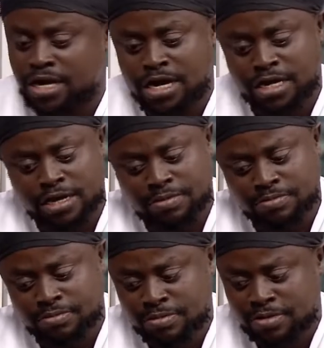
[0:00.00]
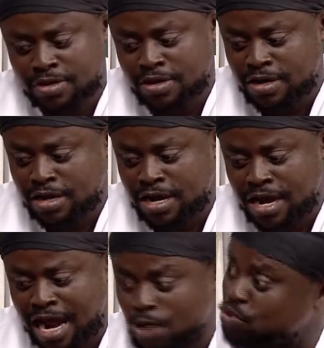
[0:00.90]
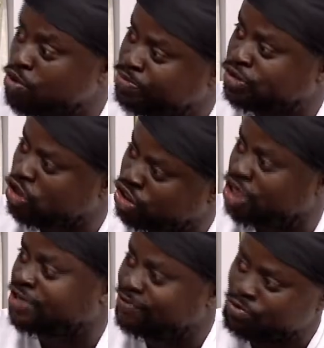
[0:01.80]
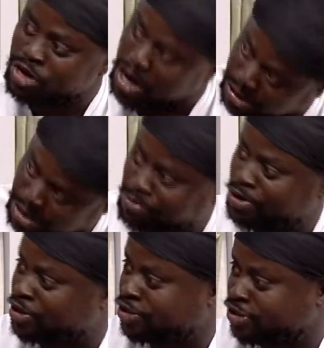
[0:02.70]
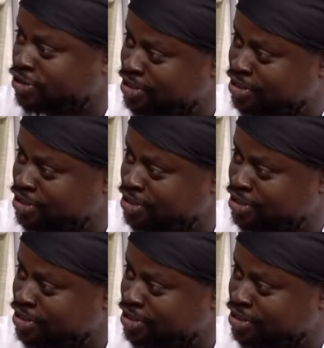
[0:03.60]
I will be successful without apology.